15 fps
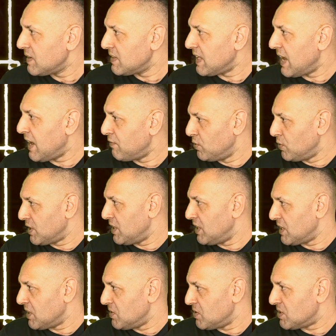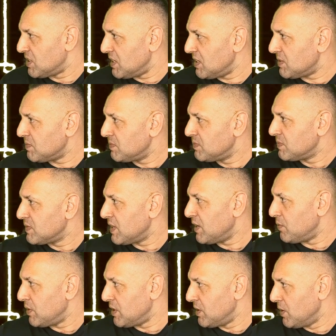Now have a look here. Can you see it? There
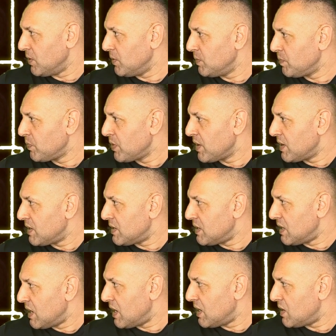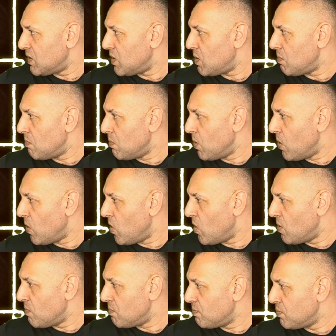we go. Na,
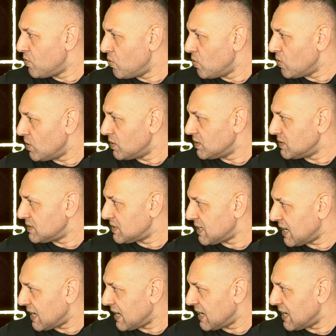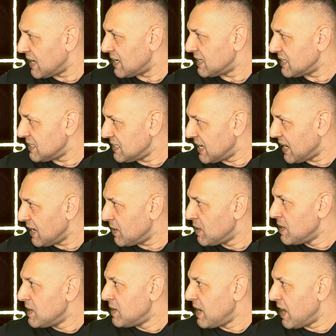mo, pu, ta, ya.
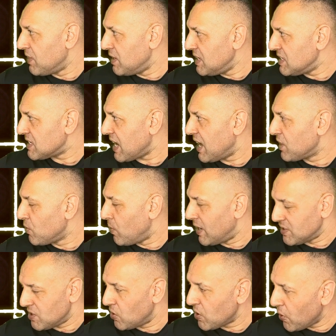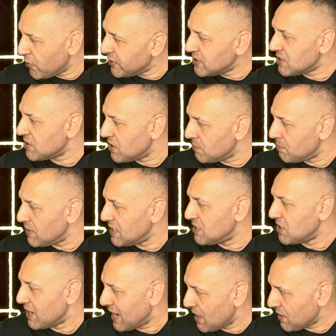Now these other ones, I'll go into them in
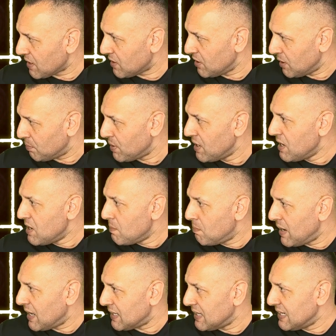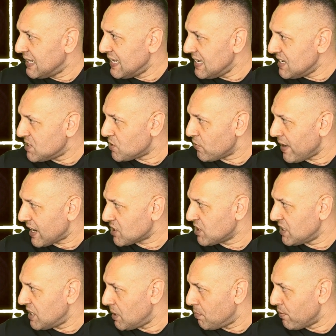another clip, but these are
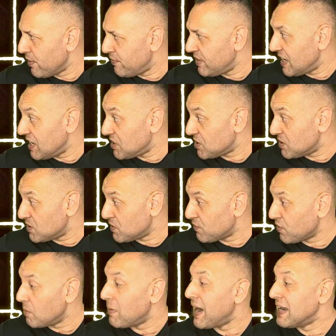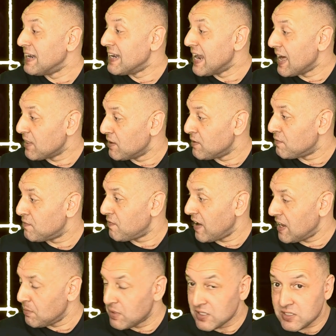actually abbreviations from another
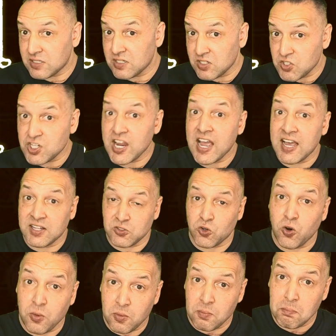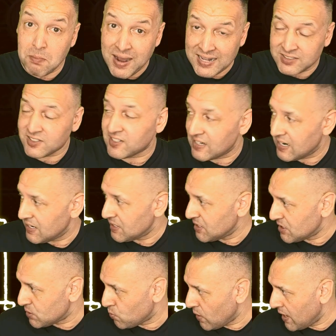famous chant or mantra
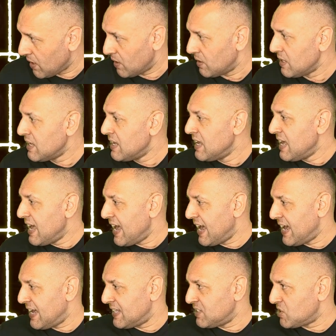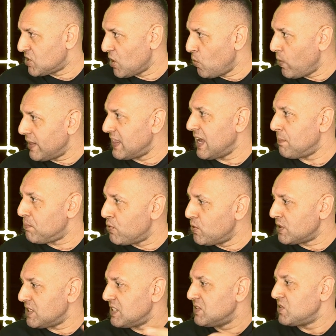as well. And so when they're
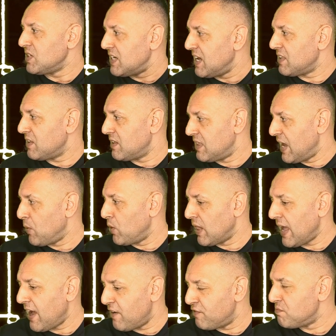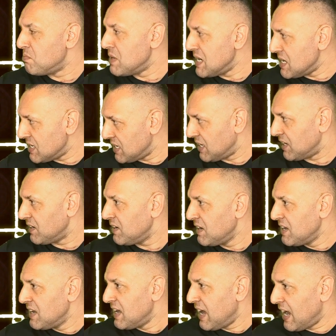put in together, they will have meaning,
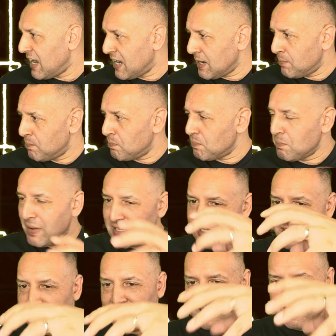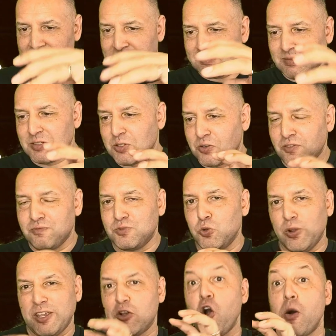basically sort of
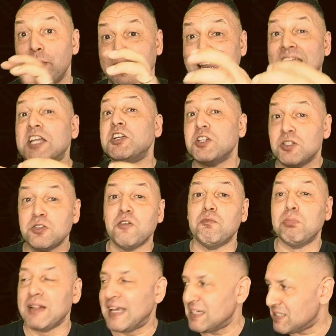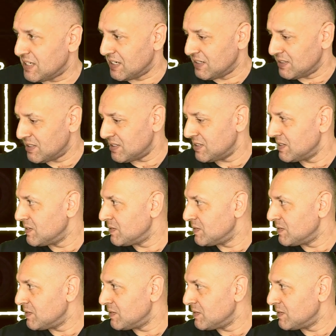doing combinations of blessings.